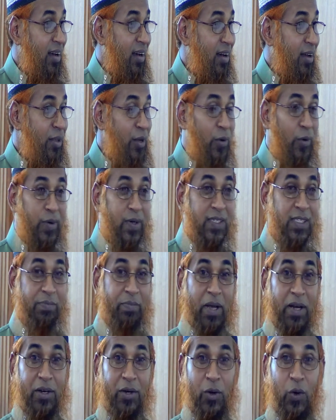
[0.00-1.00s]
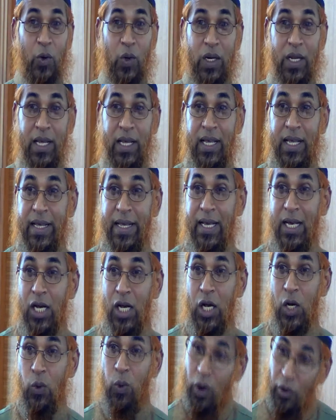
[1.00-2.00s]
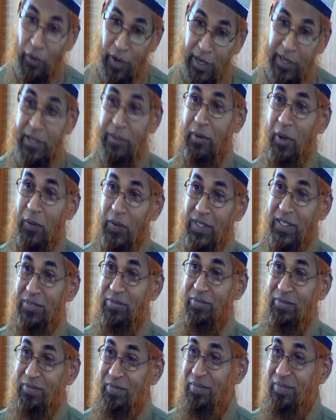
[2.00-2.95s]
are you going to spend the whole day quarreling about it?